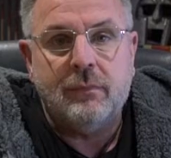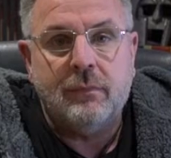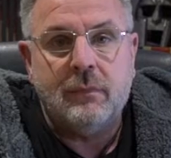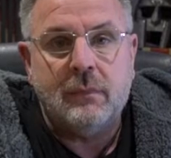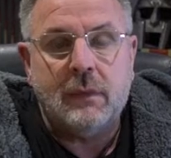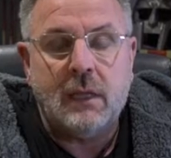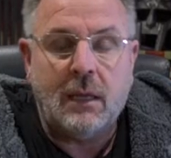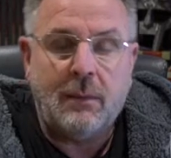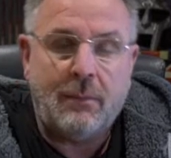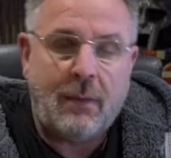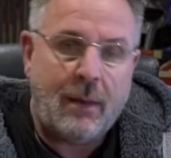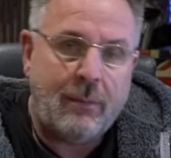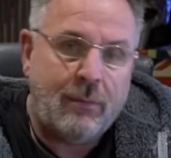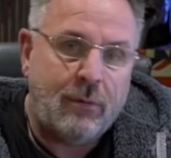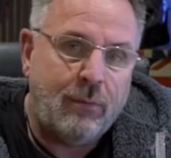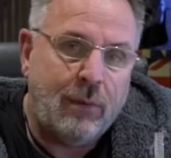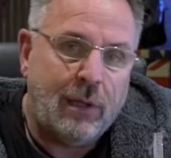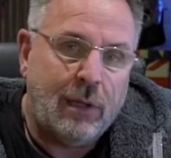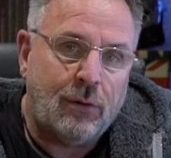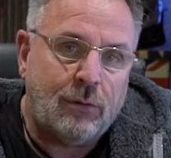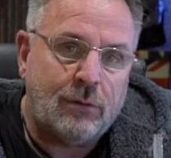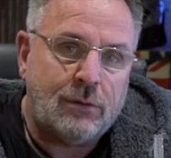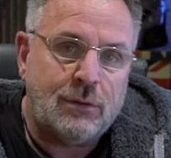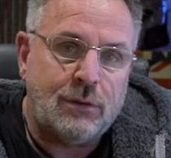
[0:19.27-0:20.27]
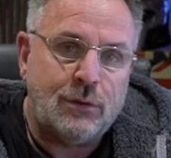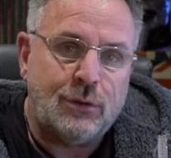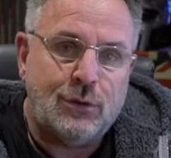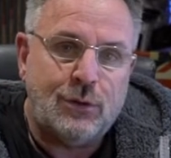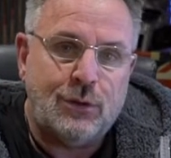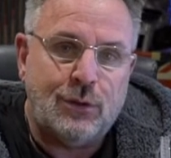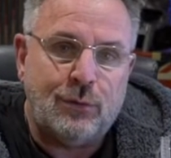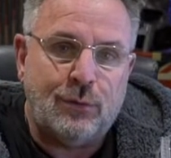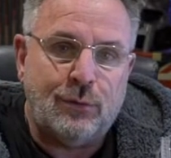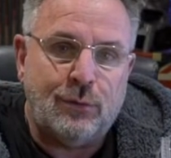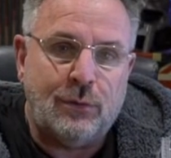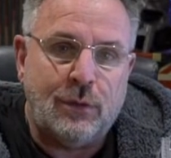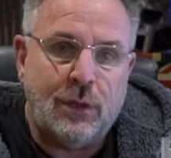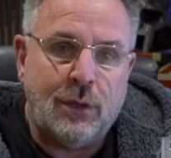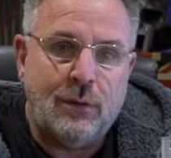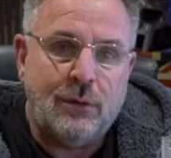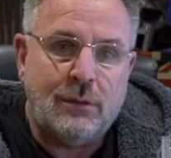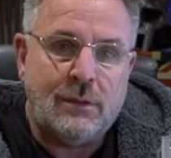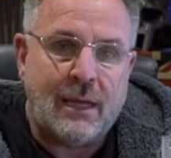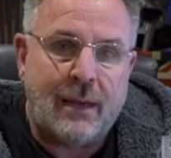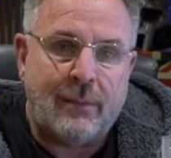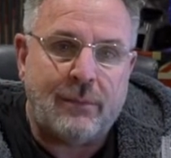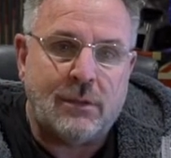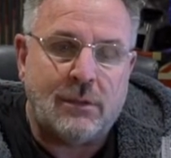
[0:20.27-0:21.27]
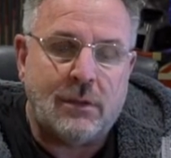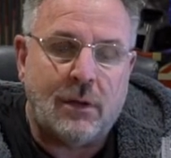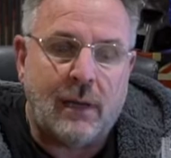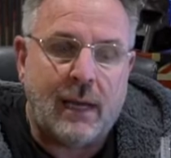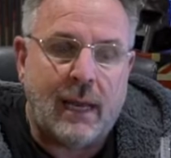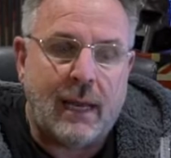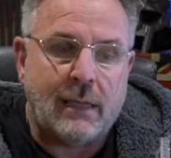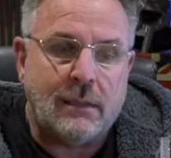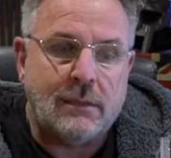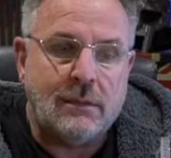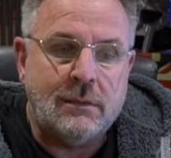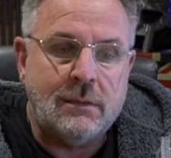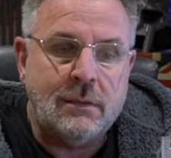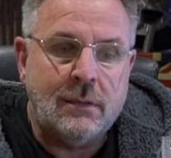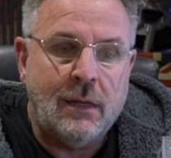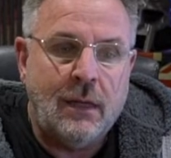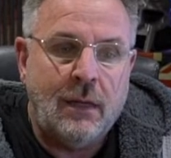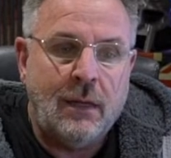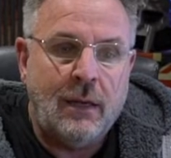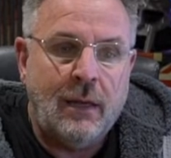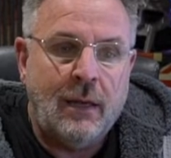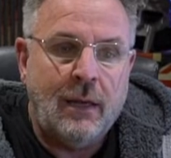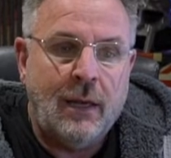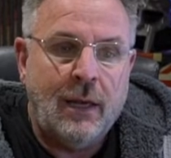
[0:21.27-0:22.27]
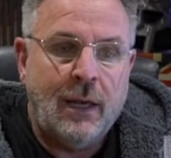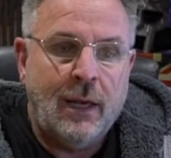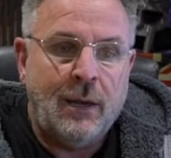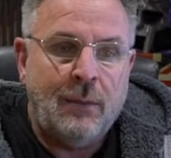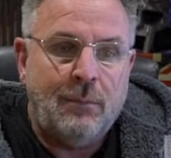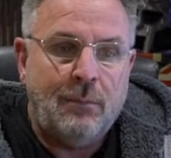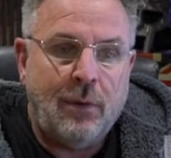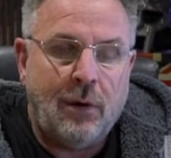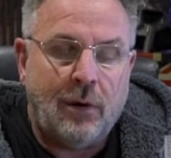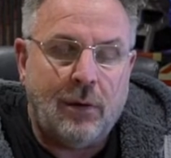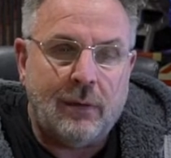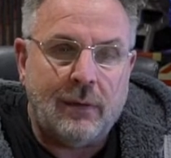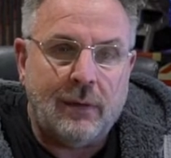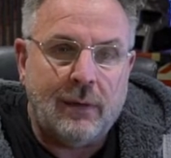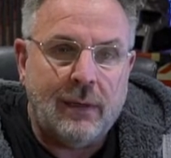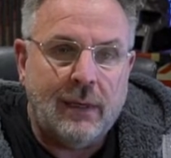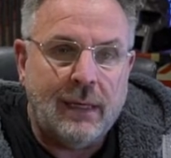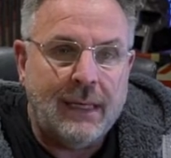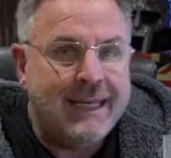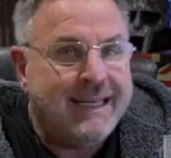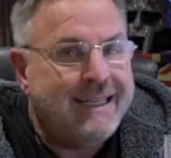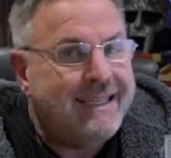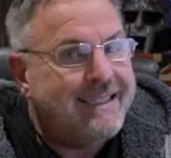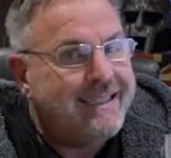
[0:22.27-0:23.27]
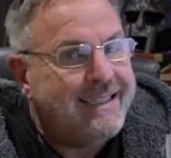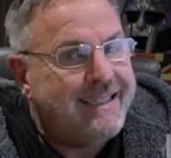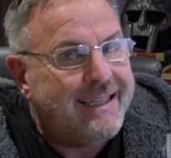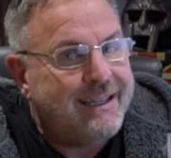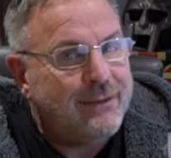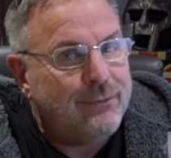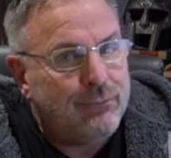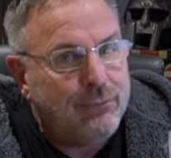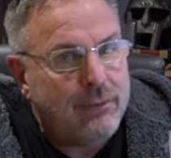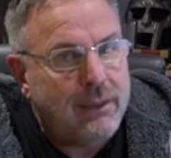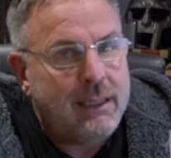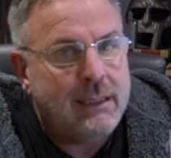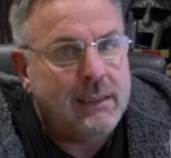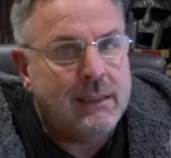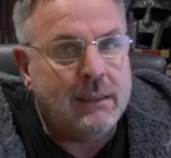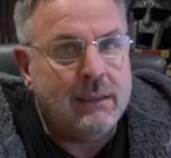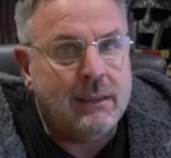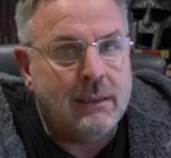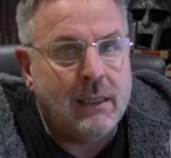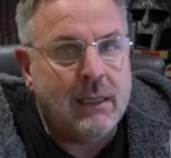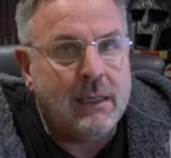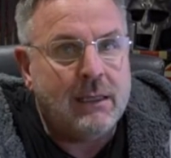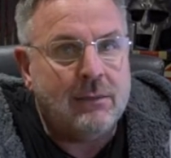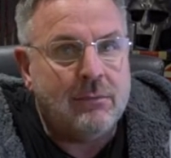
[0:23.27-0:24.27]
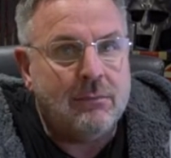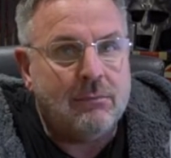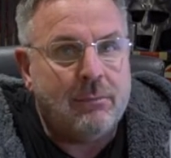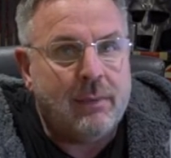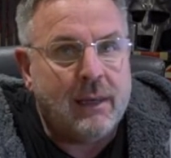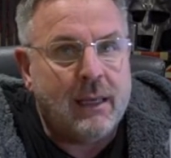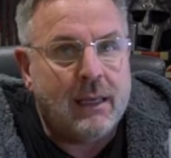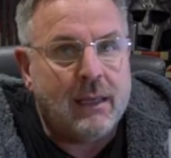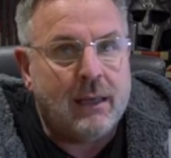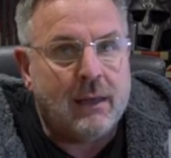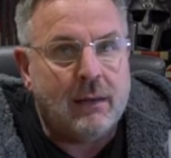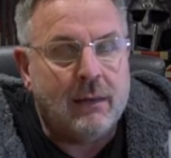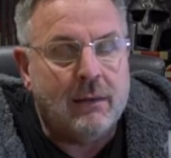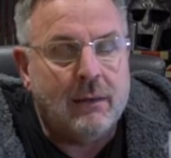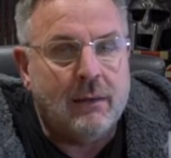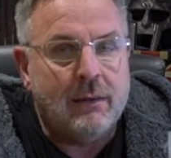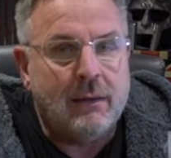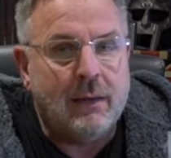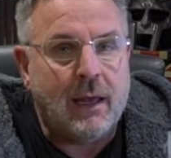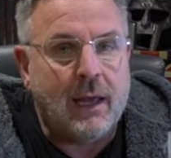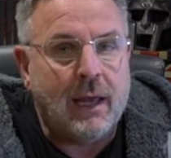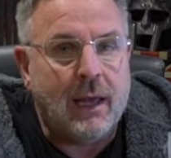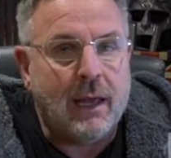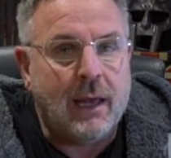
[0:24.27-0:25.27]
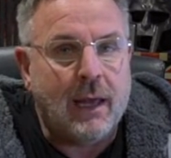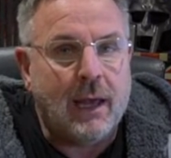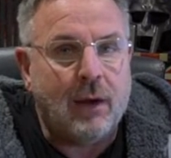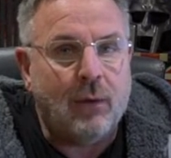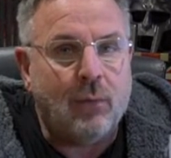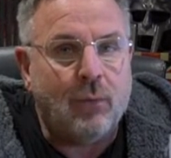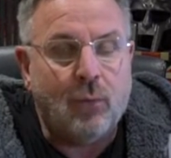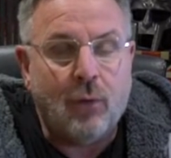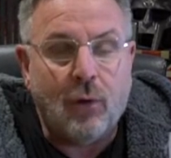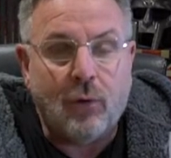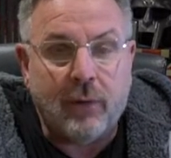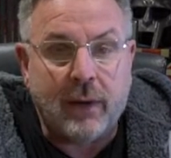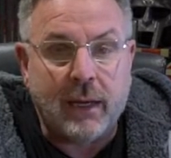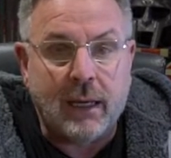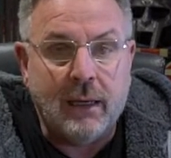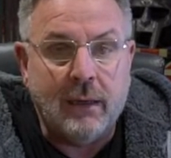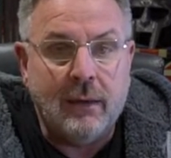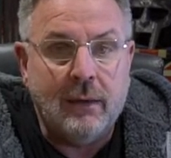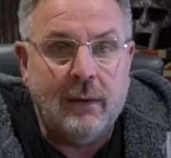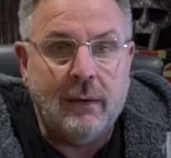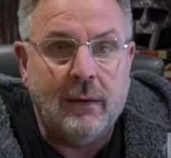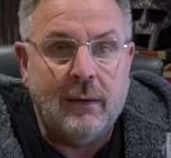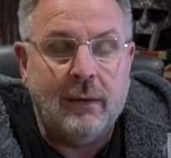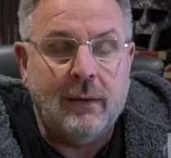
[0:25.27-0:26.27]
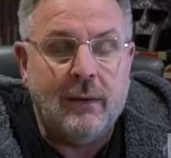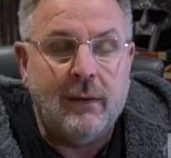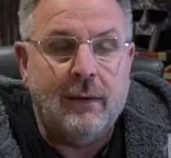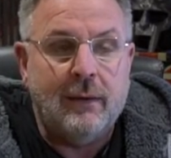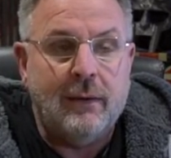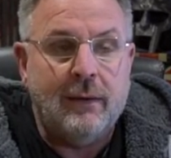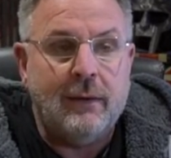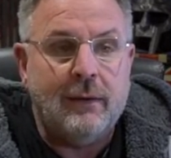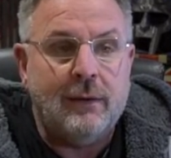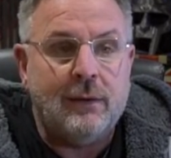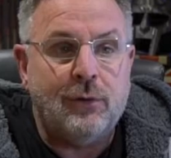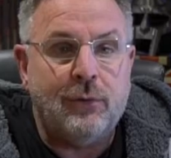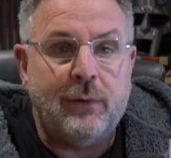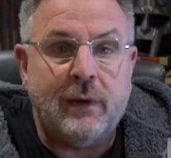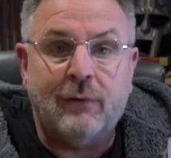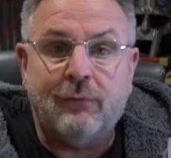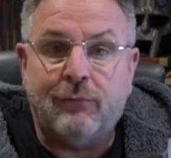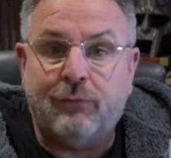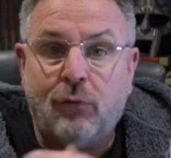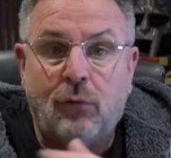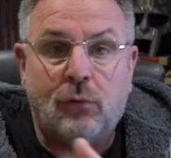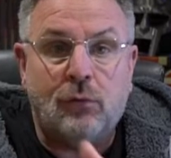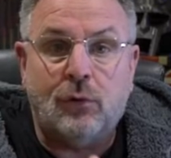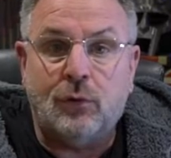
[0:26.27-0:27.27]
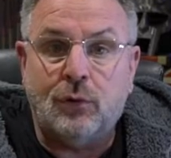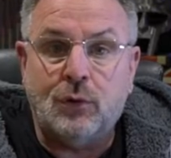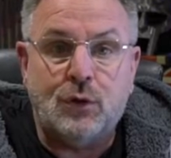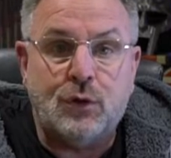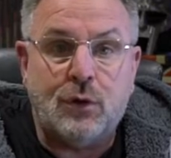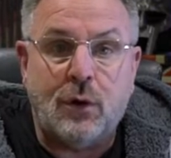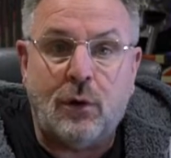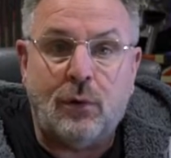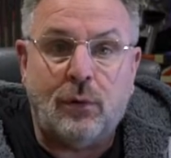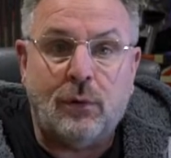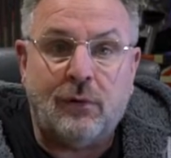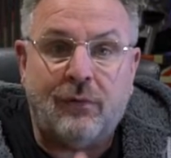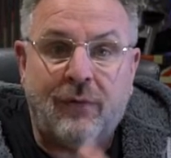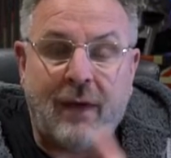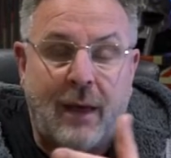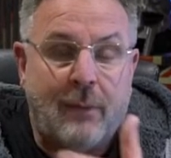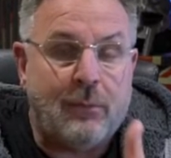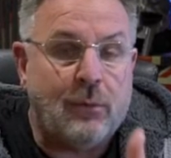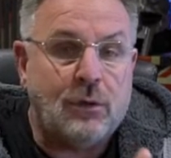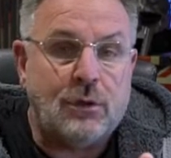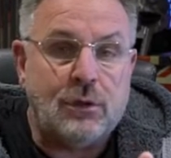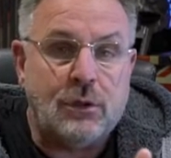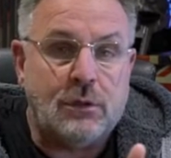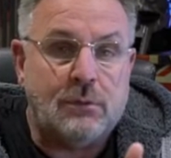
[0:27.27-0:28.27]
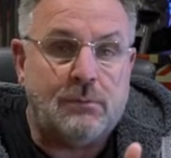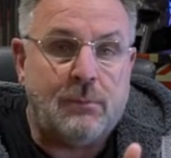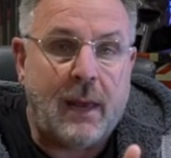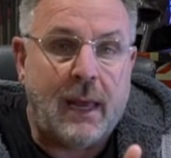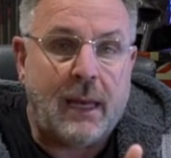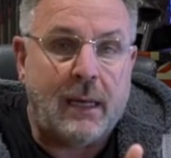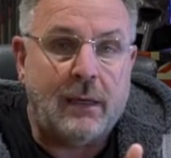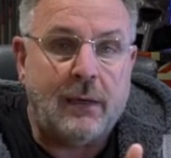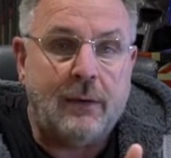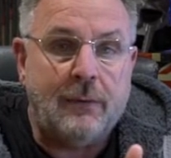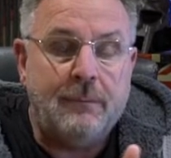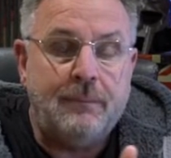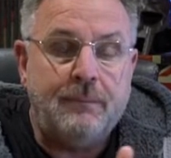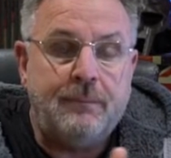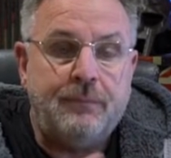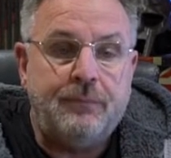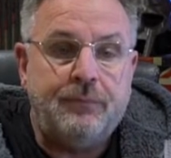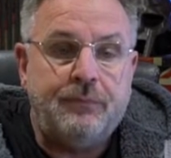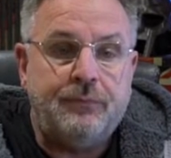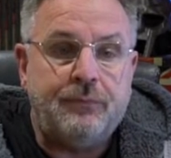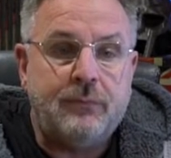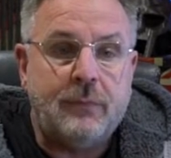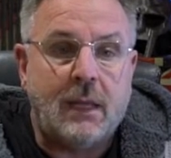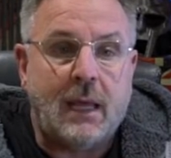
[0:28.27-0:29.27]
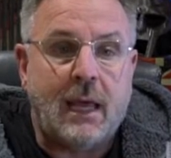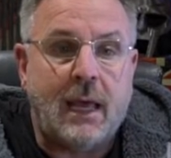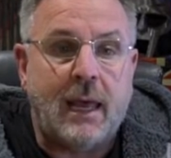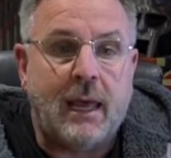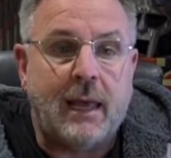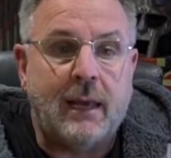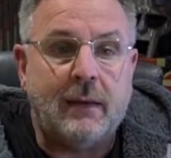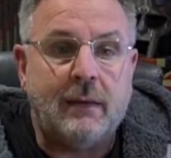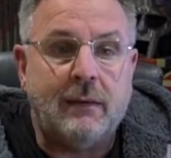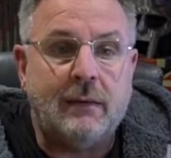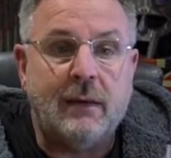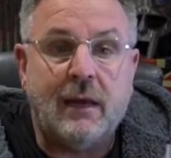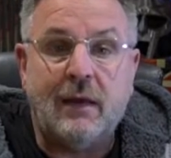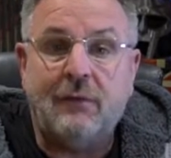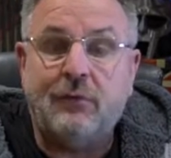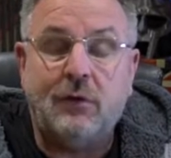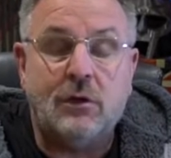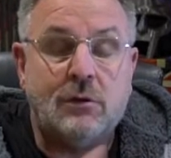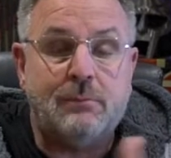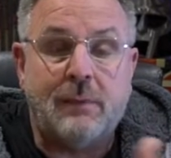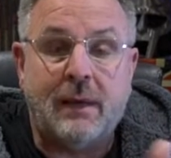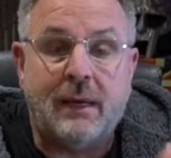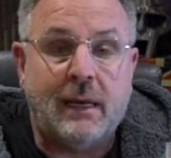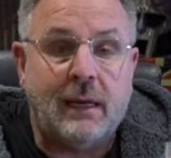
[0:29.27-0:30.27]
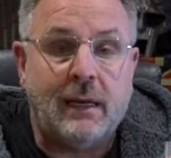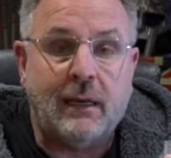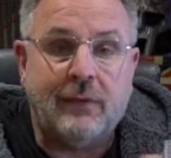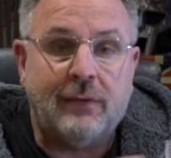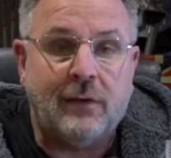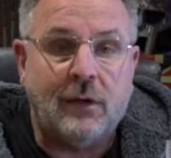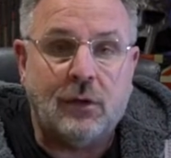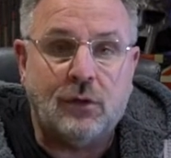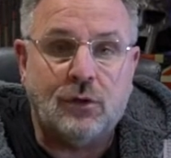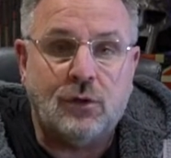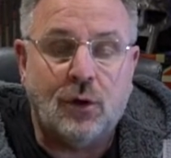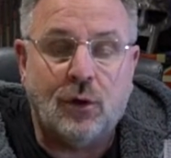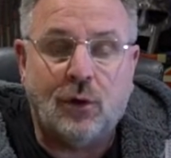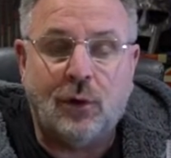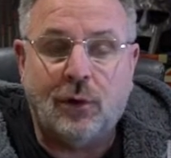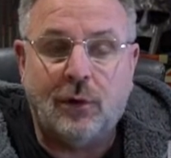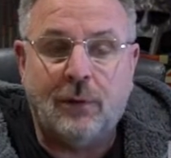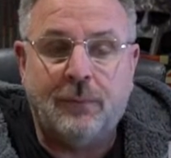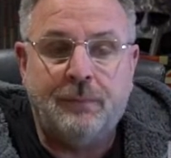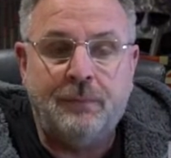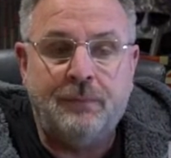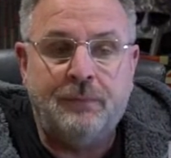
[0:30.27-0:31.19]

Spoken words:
Now you might be reluctant to use Amazon ads, but it really needn't be a worry. You're in full control of how much you spend, and if you spend anything at all,